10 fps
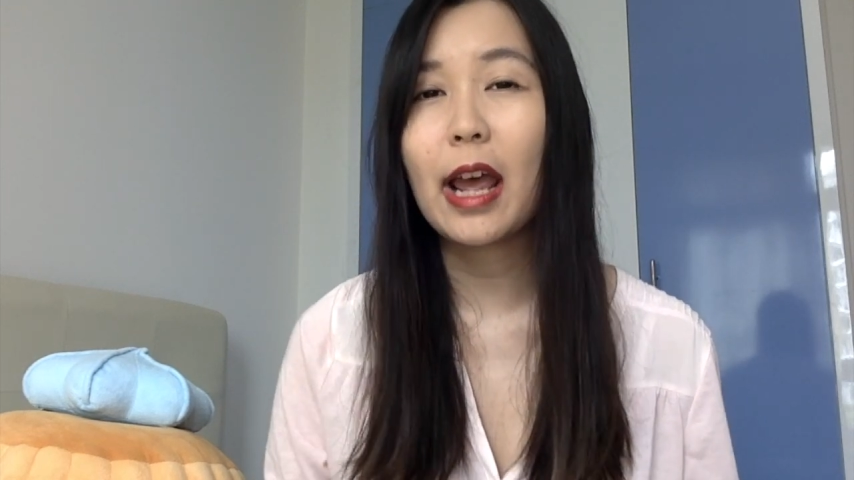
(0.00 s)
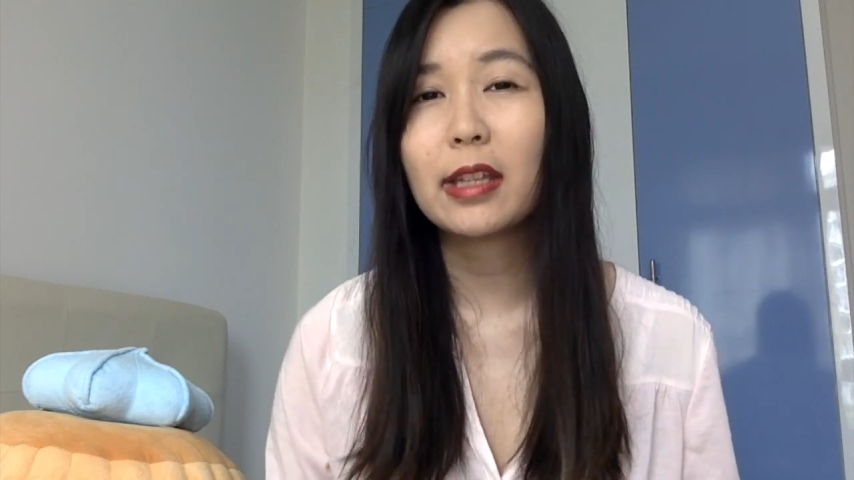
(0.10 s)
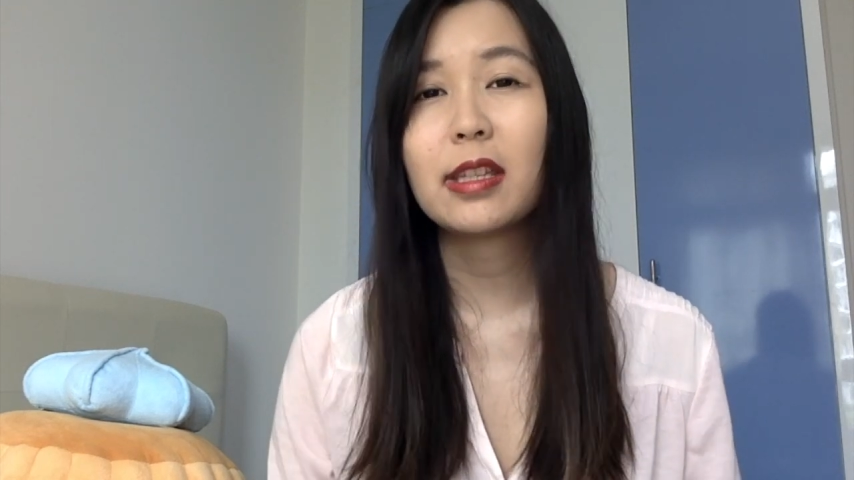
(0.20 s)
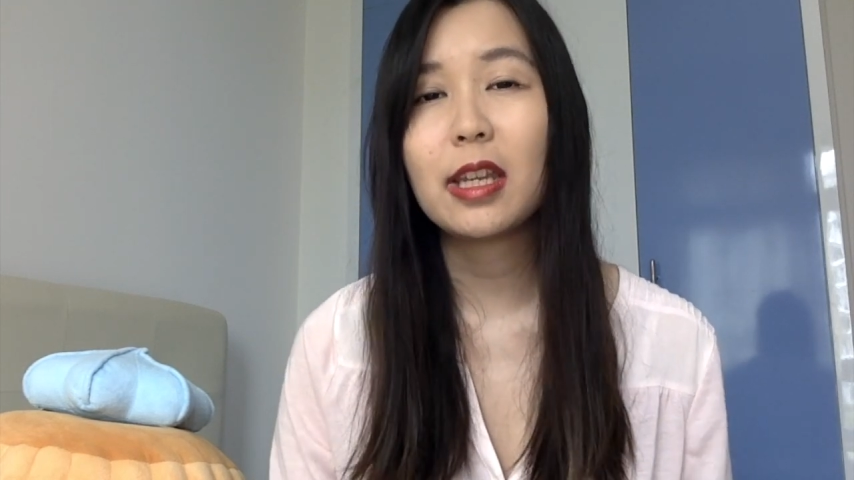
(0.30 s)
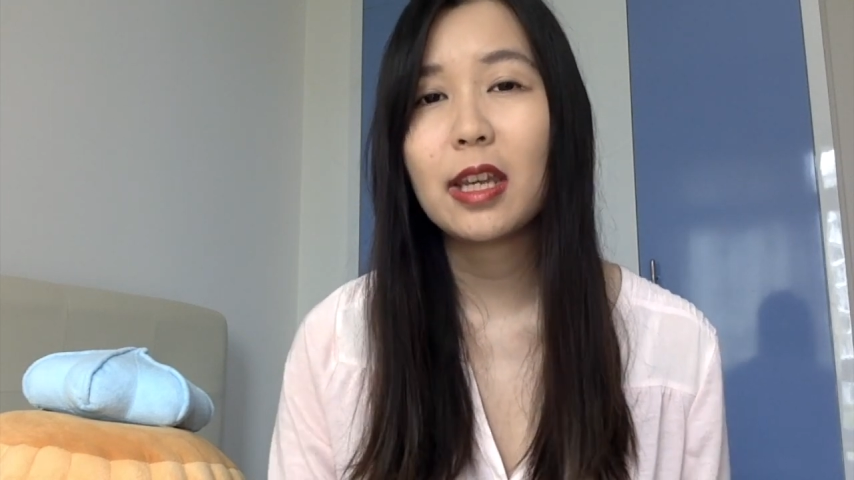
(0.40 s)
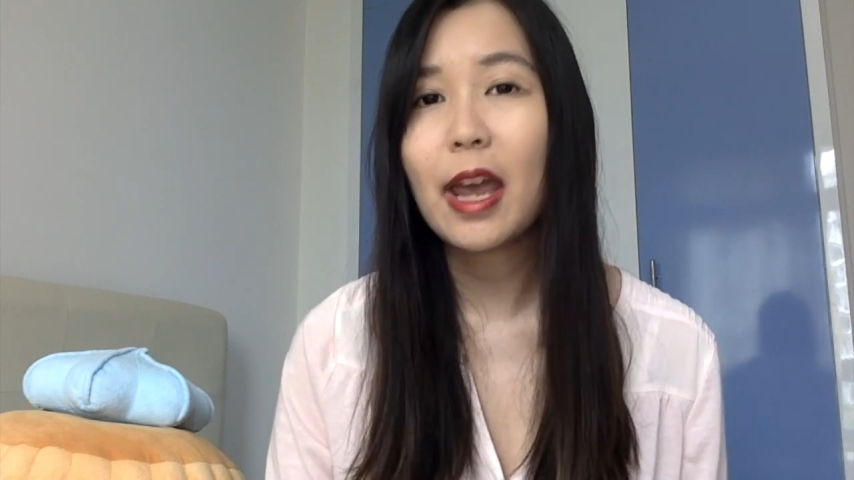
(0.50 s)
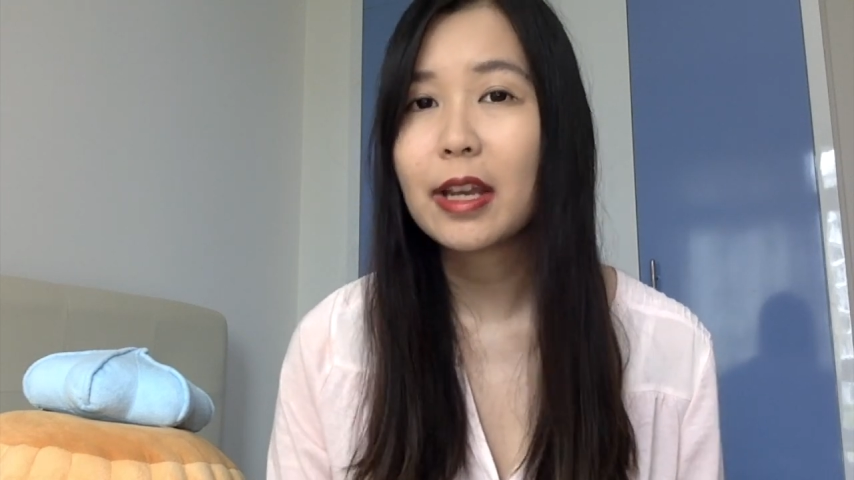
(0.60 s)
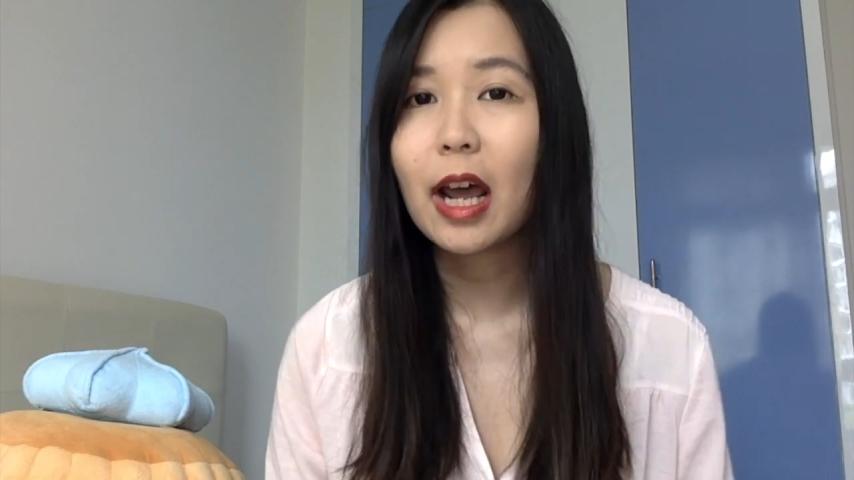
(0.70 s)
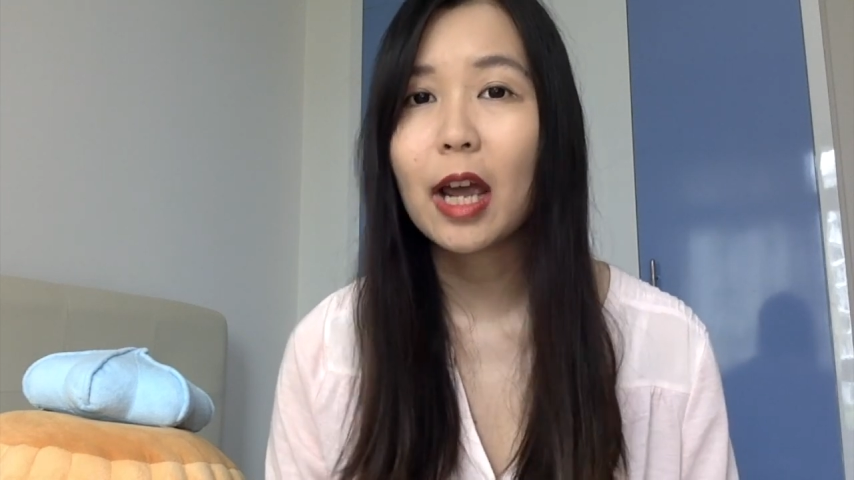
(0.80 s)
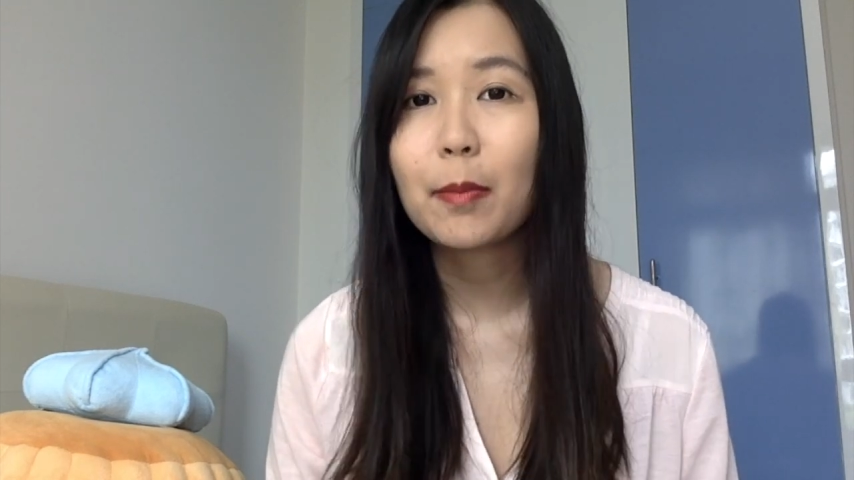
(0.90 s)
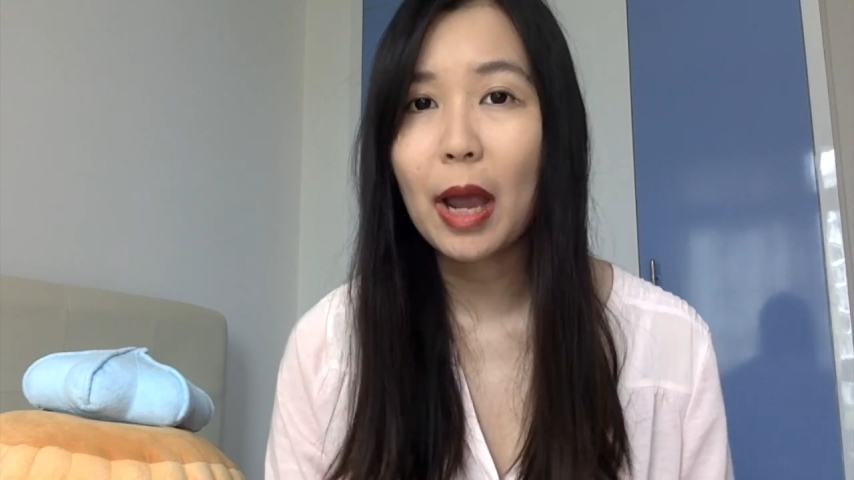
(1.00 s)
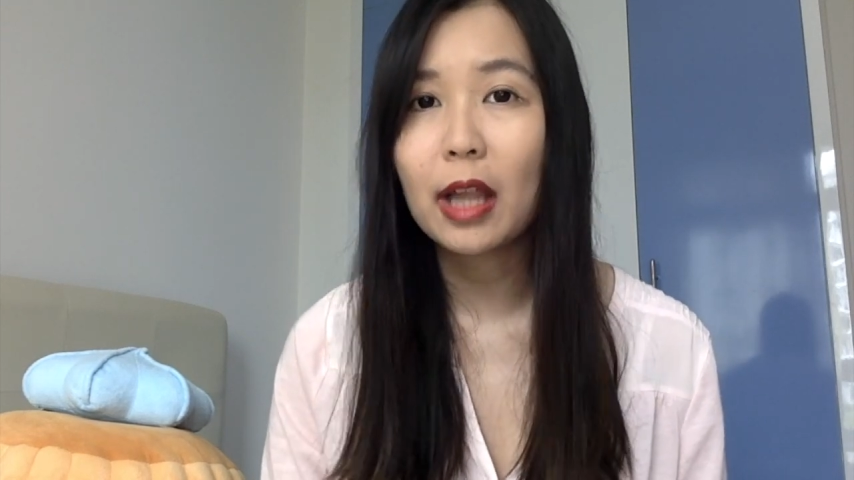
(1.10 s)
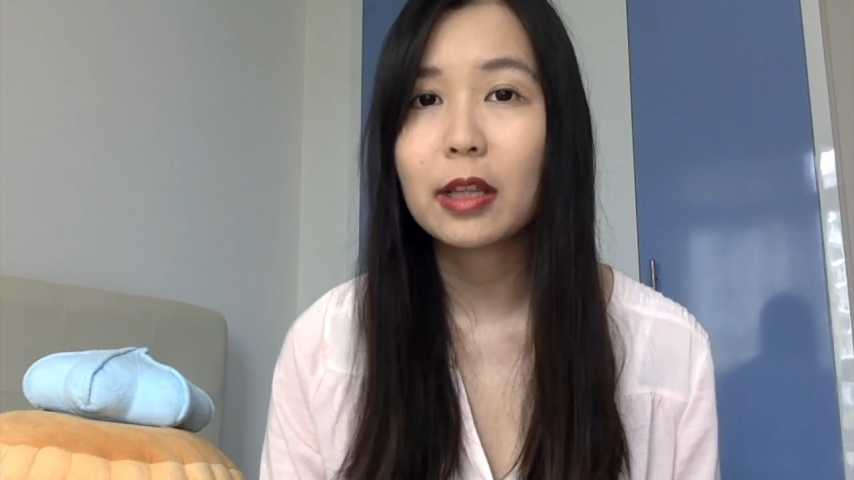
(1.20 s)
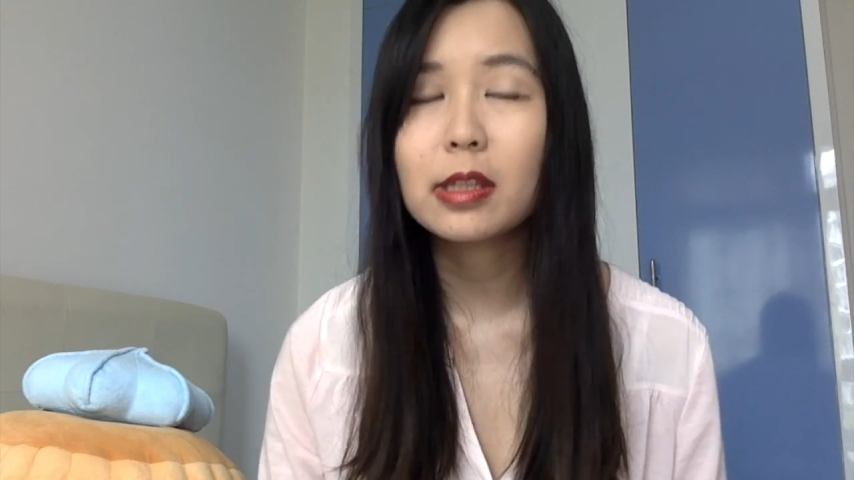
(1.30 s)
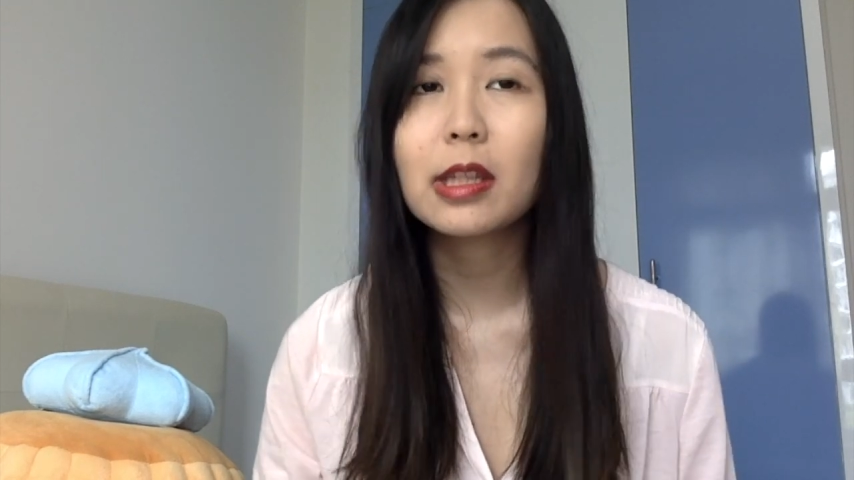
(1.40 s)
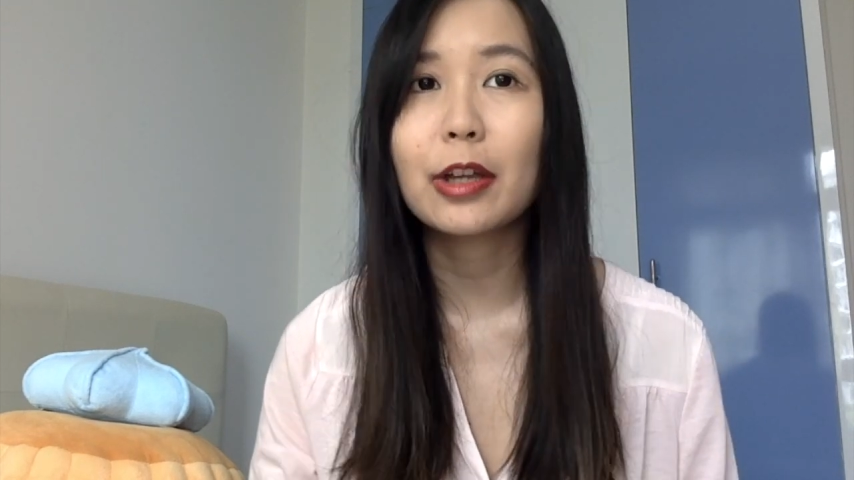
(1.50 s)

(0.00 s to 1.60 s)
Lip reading: SE and I balance.